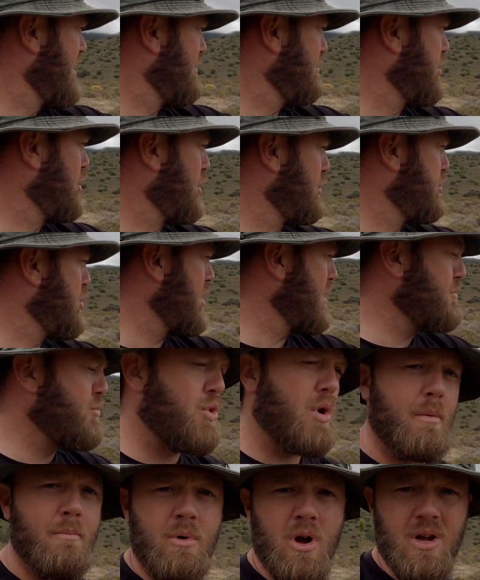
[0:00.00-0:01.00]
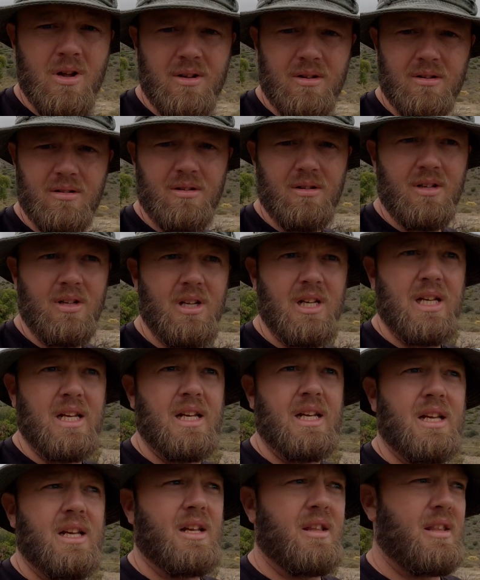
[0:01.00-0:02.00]
boom
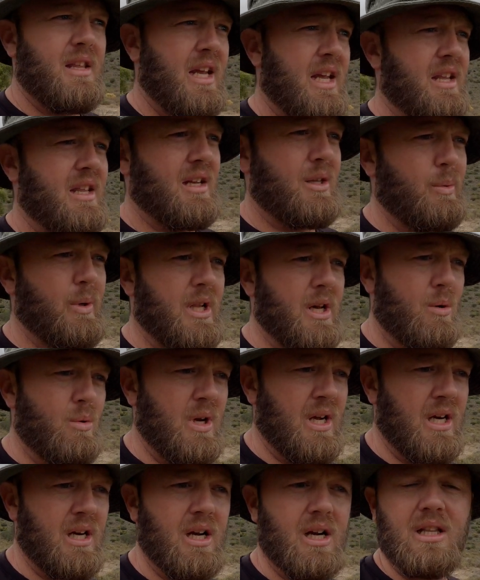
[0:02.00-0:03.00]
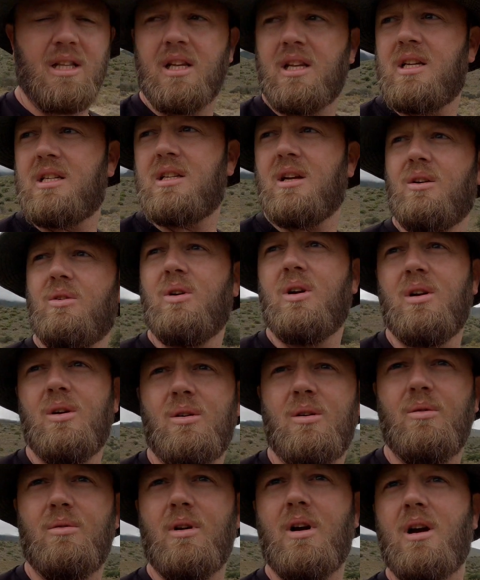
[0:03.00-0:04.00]
there that we don't want to cut, so
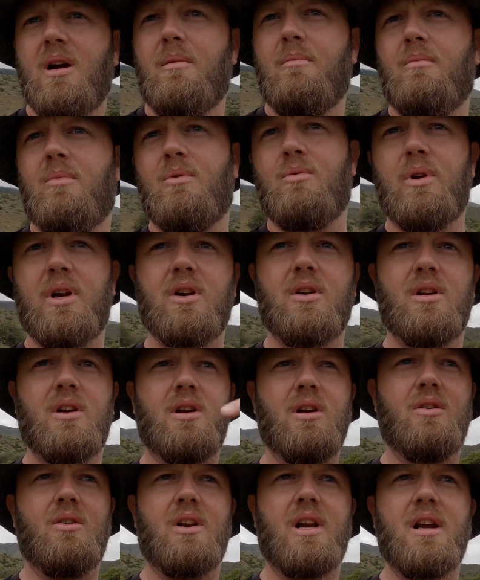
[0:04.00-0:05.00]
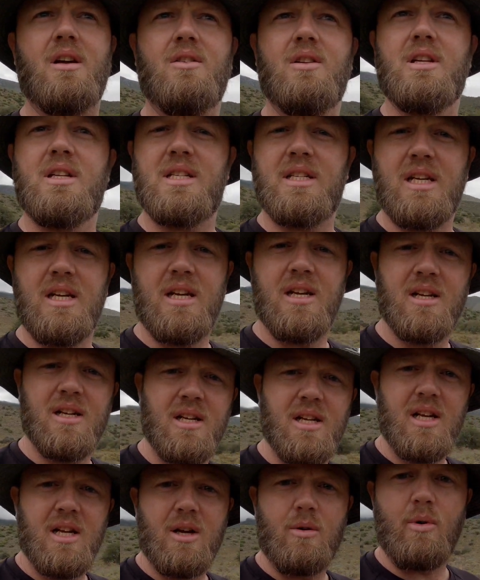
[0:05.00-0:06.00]
we're going to go around and see
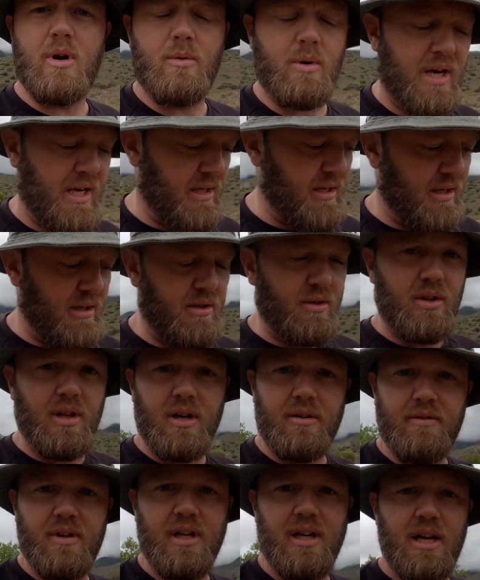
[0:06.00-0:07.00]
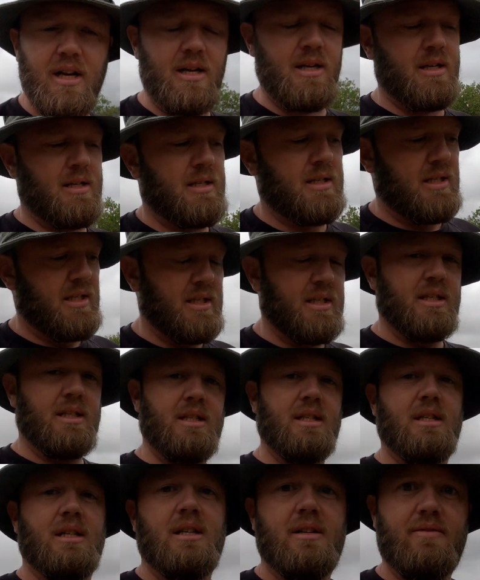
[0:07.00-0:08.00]
where we enter into the river again.
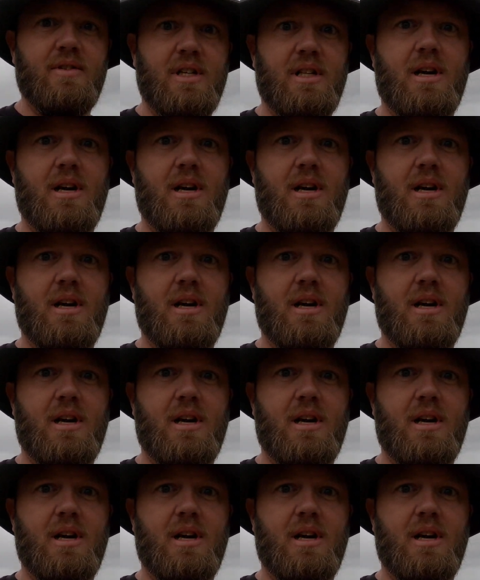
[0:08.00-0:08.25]
Fun